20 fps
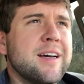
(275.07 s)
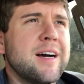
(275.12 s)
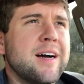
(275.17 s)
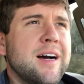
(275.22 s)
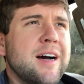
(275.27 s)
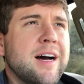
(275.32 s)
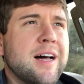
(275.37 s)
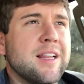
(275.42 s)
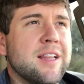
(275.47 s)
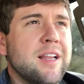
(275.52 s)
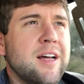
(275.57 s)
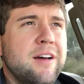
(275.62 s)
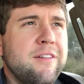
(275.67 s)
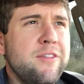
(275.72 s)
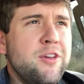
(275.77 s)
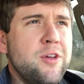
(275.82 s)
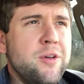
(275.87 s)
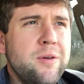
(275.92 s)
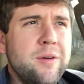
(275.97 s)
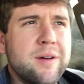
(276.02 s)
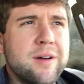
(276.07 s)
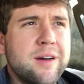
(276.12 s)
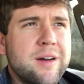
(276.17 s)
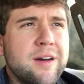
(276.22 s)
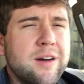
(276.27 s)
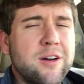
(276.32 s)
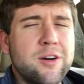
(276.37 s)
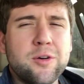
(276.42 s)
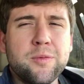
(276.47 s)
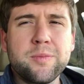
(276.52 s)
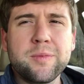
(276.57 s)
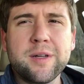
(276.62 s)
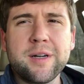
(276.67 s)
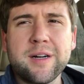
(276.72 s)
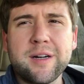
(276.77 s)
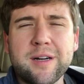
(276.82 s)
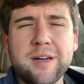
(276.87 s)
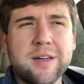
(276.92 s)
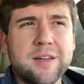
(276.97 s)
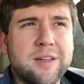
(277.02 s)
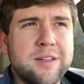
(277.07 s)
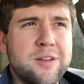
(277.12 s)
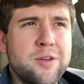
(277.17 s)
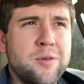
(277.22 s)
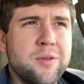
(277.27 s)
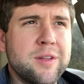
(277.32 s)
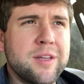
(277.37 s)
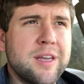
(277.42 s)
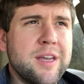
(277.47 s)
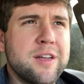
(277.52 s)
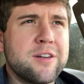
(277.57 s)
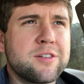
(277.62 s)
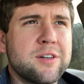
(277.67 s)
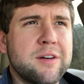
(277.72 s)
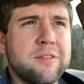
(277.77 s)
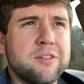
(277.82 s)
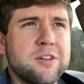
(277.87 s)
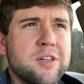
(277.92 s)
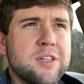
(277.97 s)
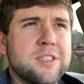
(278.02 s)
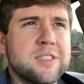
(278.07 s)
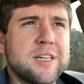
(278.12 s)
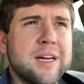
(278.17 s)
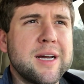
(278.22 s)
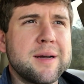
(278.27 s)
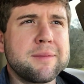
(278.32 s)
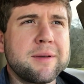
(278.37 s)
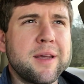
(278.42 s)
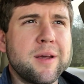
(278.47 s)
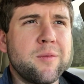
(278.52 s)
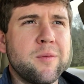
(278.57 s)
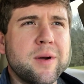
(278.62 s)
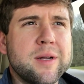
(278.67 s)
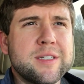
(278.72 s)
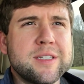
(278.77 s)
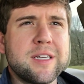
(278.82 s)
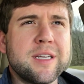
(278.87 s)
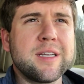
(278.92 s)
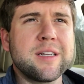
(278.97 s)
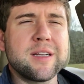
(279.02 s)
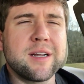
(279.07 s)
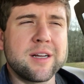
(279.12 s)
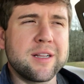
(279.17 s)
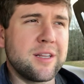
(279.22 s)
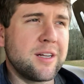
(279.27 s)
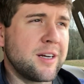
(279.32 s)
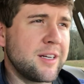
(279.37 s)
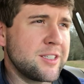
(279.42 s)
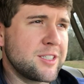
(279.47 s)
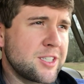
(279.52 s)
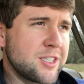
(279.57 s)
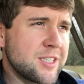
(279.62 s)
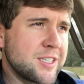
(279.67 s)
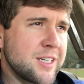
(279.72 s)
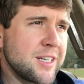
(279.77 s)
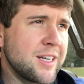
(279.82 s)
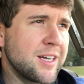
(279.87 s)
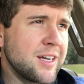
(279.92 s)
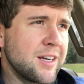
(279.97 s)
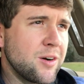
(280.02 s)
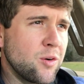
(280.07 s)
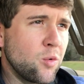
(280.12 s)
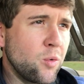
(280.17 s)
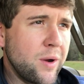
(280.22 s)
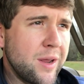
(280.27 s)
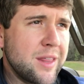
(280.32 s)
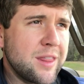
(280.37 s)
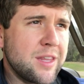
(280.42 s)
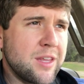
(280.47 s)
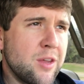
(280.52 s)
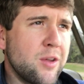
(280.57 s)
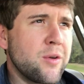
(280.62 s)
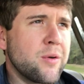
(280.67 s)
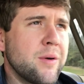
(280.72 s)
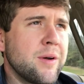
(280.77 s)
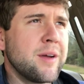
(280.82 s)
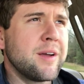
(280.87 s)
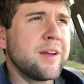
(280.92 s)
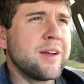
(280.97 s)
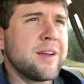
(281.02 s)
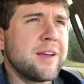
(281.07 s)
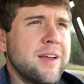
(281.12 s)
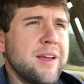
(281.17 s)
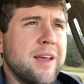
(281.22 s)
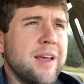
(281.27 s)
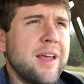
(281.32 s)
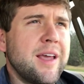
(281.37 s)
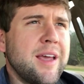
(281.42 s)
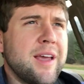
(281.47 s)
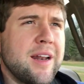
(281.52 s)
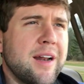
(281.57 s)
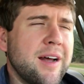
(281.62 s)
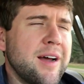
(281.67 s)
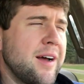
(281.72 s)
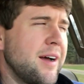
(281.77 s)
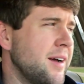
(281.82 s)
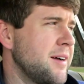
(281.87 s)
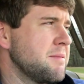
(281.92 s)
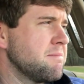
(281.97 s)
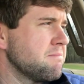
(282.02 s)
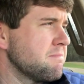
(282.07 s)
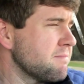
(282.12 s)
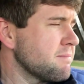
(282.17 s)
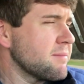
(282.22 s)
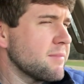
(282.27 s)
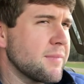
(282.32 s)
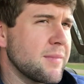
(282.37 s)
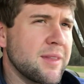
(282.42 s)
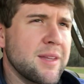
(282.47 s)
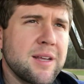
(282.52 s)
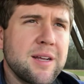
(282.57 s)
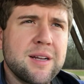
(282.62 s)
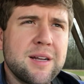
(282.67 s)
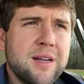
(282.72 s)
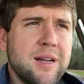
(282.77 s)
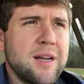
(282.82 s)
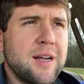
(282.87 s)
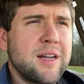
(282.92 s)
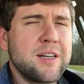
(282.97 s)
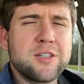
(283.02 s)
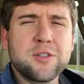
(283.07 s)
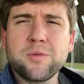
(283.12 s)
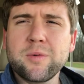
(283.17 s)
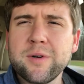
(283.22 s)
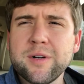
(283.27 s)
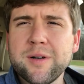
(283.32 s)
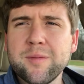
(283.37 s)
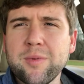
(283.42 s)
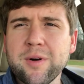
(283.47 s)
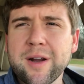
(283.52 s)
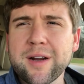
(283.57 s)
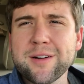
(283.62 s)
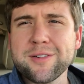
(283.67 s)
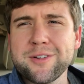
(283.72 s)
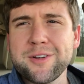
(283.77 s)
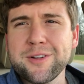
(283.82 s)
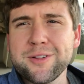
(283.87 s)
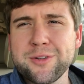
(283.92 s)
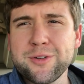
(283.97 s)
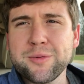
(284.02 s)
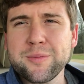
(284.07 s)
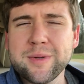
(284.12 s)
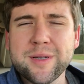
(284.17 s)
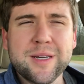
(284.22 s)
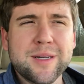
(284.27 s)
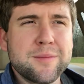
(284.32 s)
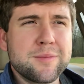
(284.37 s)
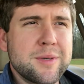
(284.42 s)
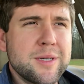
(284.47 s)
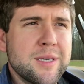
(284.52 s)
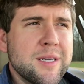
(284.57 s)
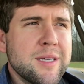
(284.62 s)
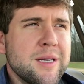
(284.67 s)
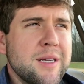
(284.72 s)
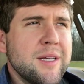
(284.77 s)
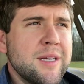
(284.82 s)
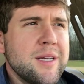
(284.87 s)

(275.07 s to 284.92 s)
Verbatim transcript: uh, I love you I hope that uh, you and the kids are having a good time can't wait to eat a lunch with you and uh, I just wanted to brag on you a little bit. But